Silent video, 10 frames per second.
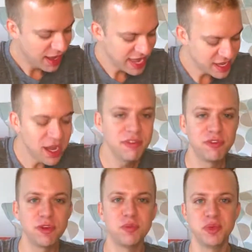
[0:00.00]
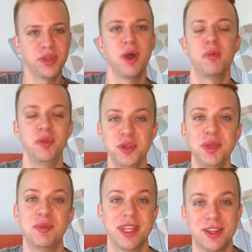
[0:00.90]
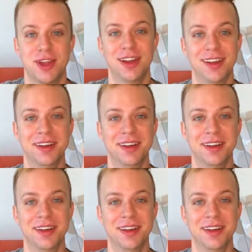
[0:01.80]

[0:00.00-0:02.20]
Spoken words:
I got a full beauty blender.